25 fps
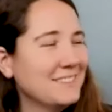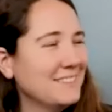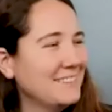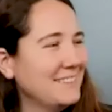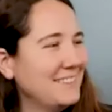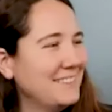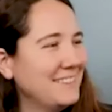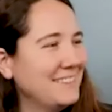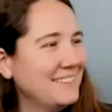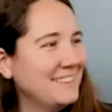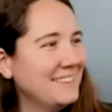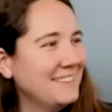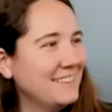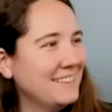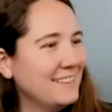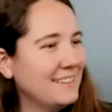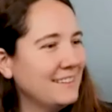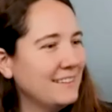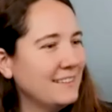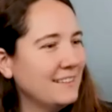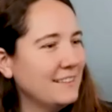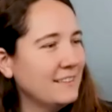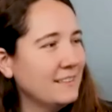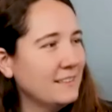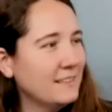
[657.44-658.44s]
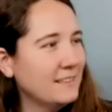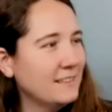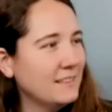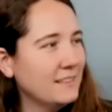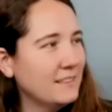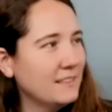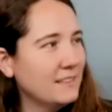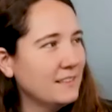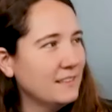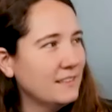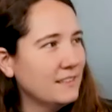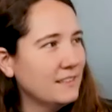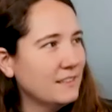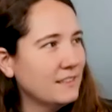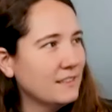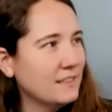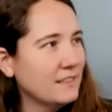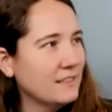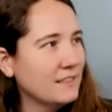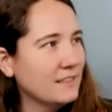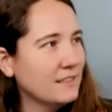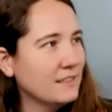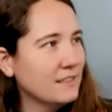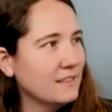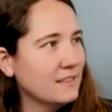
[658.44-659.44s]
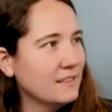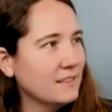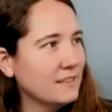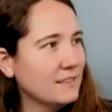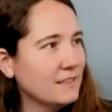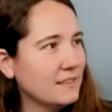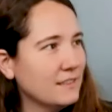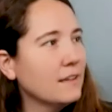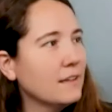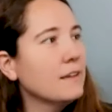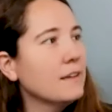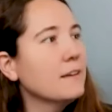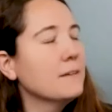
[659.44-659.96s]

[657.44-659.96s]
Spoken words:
This person isn't speaking.